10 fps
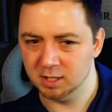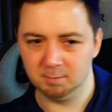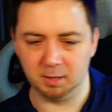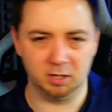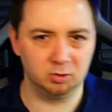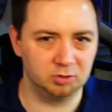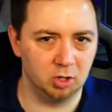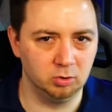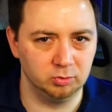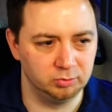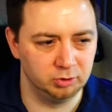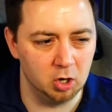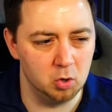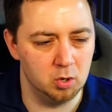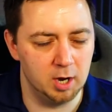but I also
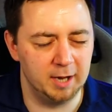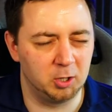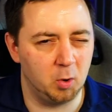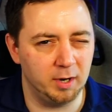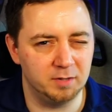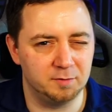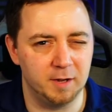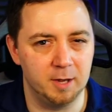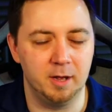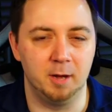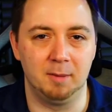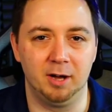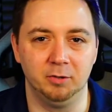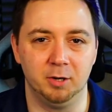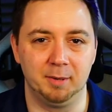know quite a fair
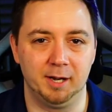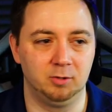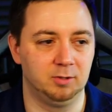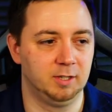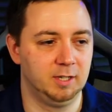amount about